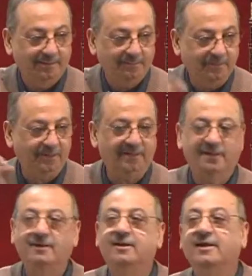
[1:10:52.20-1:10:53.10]
bihi.
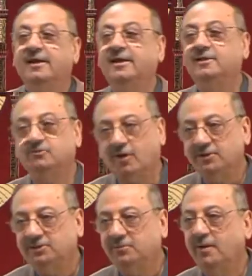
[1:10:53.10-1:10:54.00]
It is
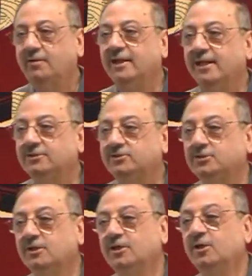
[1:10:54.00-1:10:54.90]
wajib on us
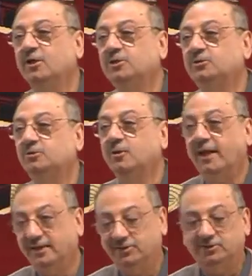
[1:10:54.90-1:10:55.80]
to
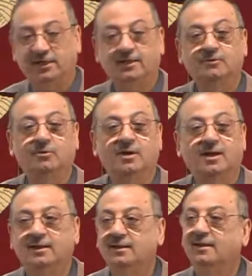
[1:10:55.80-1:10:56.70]
understand
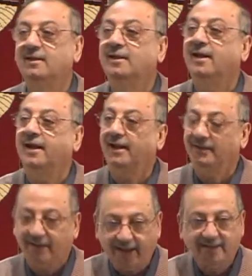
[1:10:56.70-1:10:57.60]
Qur'an
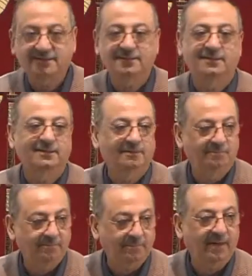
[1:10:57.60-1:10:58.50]
and act
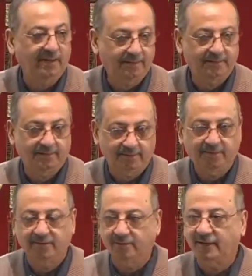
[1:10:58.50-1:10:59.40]
by it.
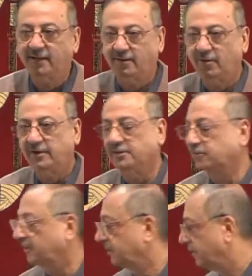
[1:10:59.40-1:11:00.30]
Okay, according
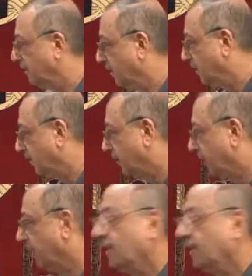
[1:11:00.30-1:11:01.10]
to it. Okay,